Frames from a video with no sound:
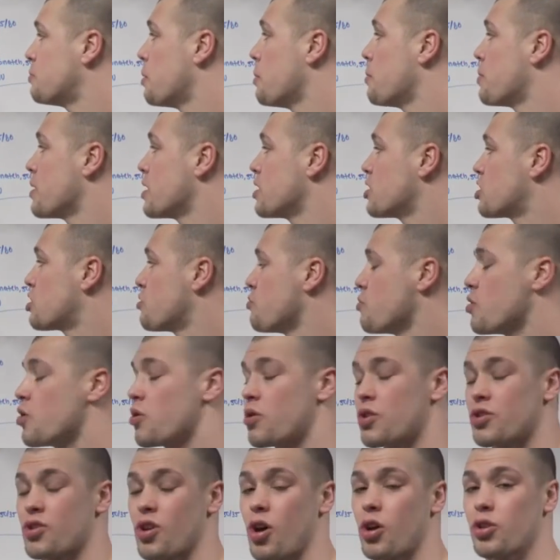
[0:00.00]
but being
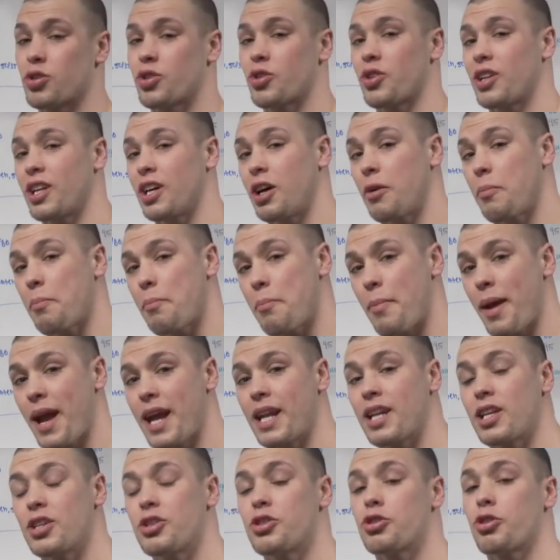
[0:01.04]
smooth is also gonna help
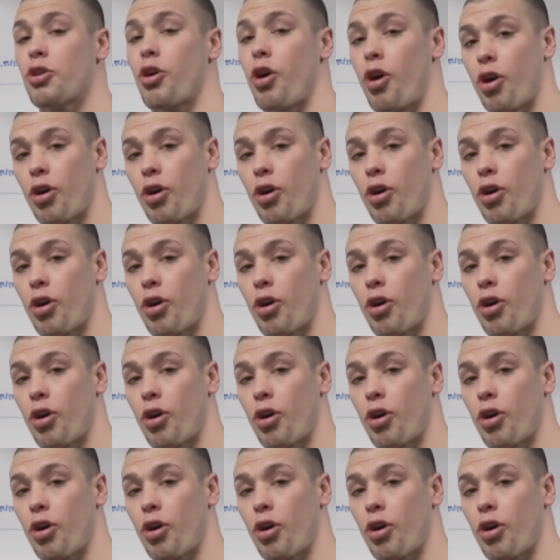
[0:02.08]
manage your